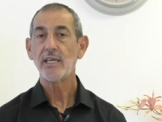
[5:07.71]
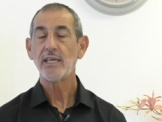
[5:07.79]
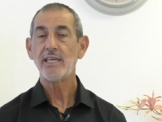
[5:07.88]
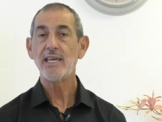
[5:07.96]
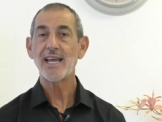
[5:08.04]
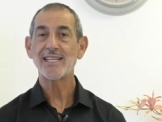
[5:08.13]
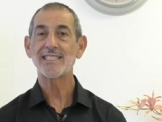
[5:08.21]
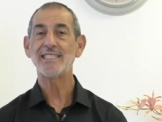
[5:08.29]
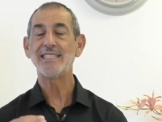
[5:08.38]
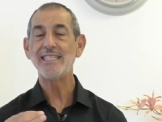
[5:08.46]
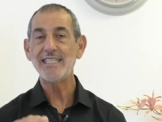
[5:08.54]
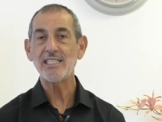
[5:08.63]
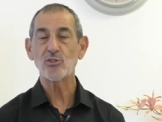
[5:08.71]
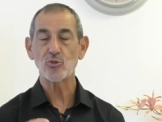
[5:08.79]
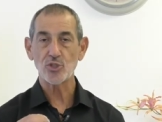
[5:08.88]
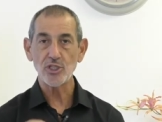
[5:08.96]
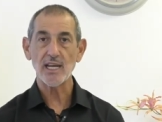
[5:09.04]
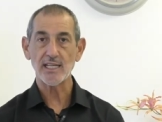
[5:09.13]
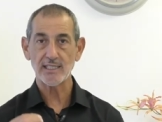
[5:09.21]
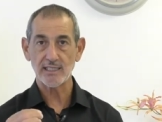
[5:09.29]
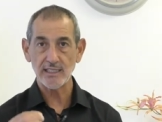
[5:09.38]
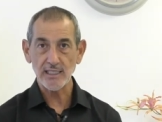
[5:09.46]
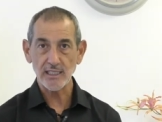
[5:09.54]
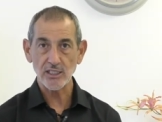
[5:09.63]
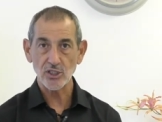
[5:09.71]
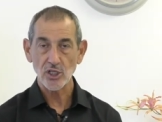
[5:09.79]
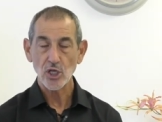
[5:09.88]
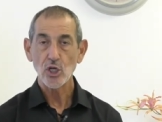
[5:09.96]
he has needs or she has needs